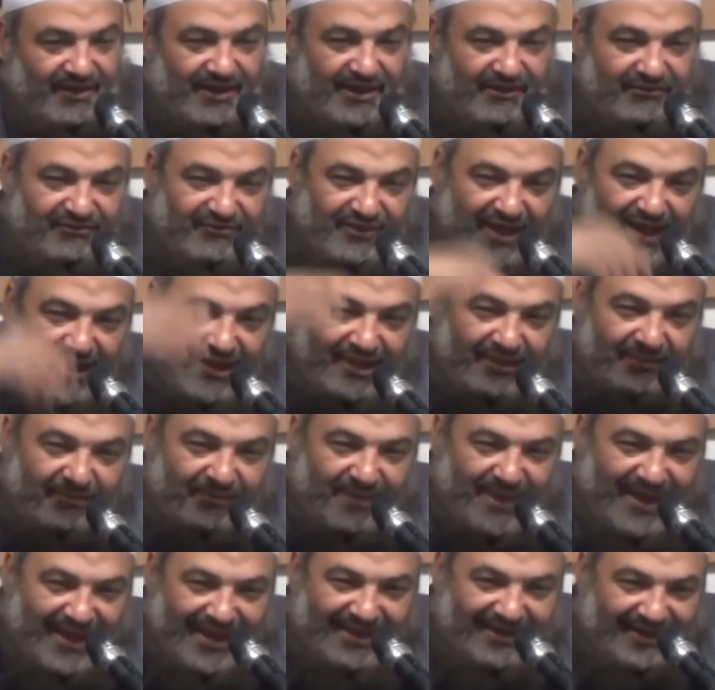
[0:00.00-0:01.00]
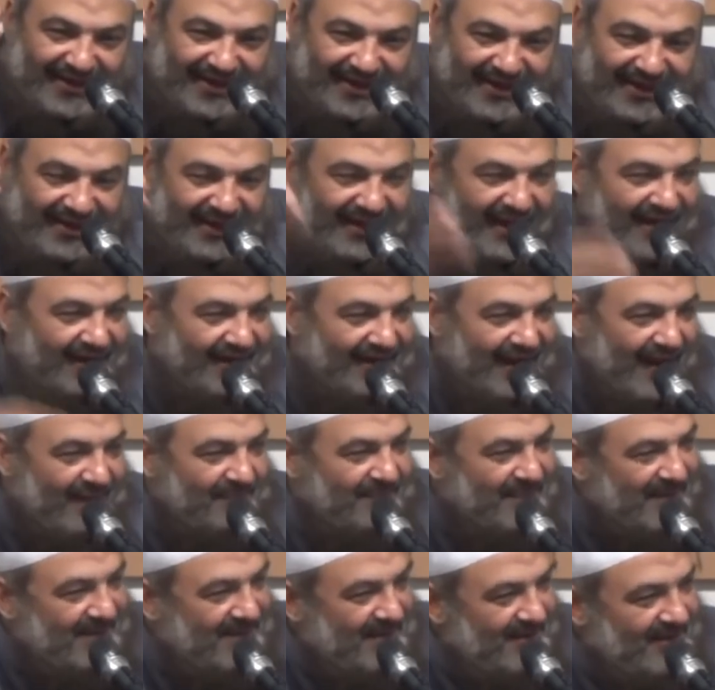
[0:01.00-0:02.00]
if the Albani can
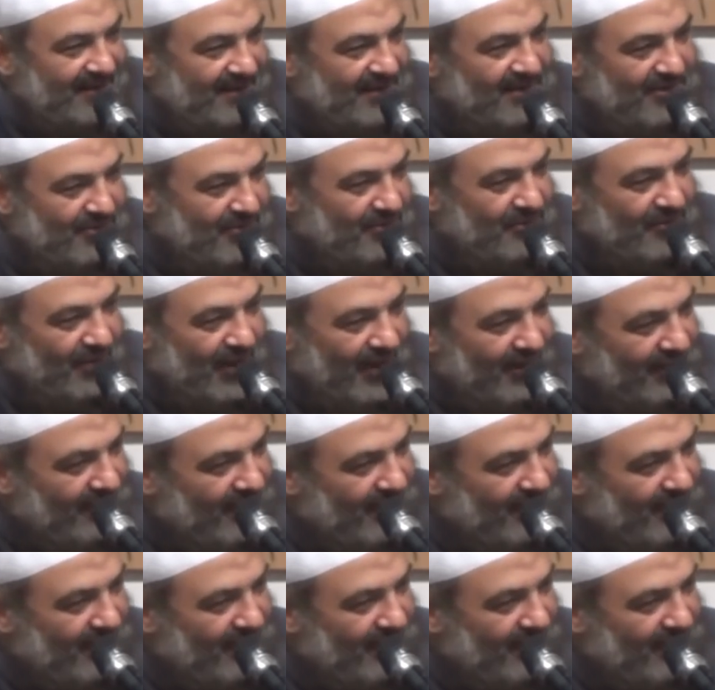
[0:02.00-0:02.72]
write better than you,